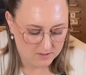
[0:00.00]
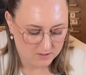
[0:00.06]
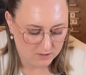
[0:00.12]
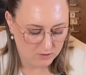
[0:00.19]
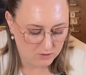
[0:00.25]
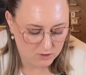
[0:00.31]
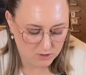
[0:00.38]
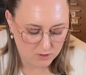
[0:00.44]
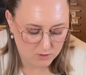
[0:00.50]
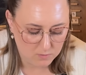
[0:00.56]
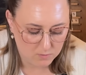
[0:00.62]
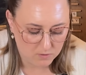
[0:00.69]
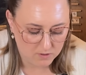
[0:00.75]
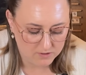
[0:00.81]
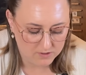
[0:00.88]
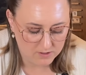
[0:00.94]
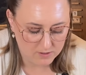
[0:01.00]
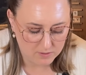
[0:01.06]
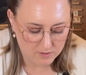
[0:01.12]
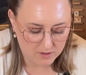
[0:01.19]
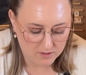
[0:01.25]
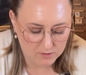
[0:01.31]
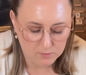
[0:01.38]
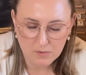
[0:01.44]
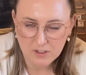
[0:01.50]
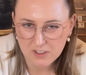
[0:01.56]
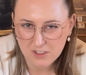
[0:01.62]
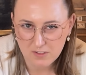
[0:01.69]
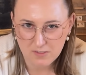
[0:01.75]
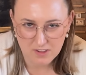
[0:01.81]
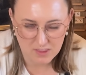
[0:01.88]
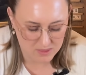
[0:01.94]
YouTube wasn't as much
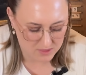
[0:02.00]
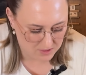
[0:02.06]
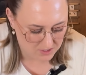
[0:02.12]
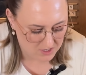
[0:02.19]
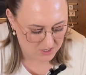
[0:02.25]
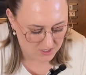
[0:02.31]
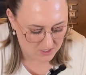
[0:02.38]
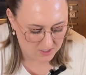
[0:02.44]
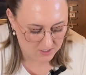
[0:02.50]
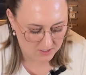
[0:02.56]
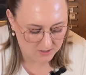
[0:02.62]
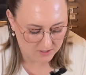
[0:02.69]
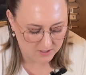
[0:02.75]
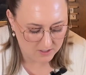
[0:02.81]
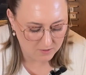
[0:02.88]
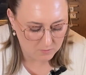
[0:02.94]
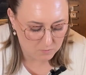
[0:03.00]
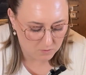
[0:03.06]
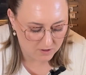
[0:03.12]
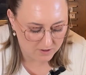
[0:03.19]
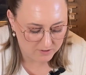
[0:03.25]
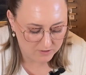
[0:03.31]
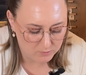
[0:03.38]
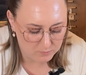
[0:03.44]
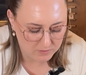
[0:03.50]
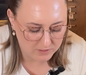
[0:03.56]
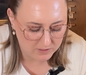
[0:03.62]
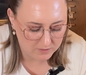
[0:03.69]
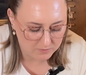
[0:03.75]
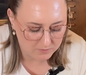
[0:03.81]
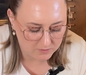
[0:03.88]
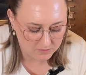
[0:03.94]
of a thing. Like, it was, but
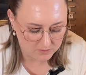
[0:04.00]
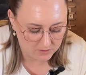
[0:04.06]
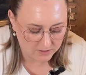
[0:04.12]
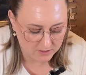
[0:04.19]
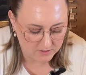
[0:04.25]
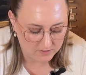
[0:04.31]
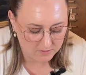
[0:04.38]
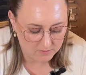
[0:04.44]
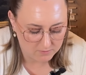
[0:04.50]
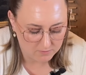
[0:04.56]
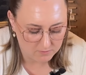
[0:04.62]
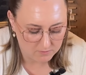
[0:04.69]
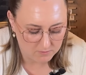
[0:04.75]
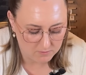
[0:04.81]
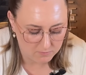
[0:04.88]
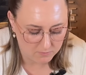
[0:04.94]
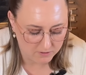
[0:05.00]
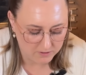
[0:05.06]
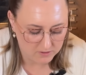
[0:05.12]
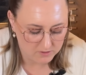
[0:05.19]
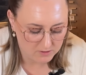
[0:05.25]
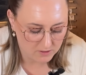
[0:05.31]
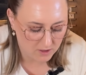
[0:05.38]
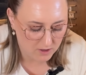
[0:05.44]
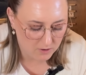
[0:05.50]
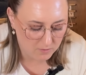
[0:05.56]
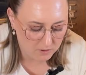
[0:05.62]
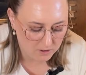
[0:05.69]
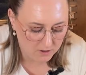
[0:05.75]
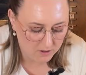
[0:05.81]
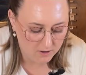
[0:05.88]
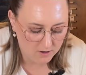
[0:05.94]
it was like way
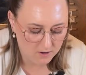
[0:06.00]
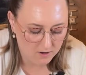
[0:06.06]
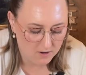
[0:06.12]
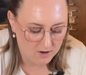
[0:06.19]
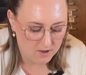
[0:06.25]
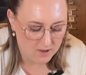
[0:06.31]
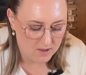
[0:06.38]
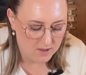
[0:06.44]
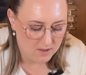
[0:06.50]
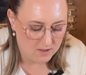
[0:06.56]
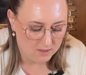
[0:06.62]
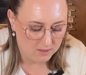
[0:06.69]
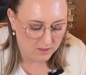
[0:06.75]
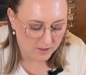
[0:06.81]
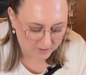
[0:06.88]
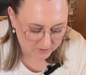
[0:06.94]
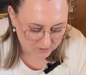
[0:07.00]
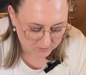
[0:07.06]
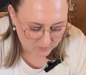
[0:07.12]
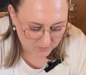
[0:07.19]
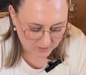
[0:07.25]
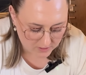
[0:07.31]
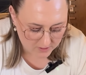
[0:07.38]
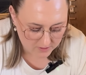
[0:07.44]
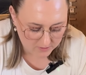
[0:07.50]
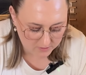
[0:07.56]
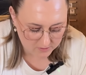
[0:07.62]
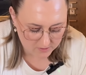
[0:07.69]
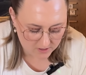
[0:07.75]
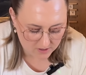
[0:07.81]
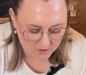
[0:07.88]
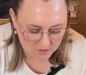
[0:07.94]
slower, less
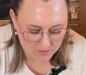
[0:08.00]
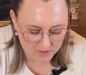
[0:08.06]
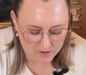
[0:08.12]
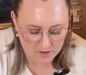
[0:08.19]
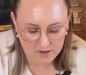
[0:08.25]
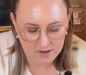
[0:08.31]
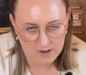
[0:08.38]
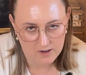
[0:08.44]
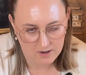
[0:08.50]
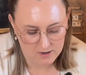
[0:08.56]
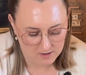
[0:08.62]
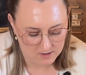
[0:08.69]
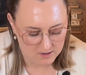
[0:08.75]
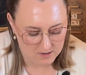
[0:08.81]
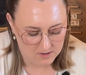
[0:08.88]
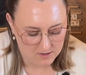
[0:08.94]
videos out there.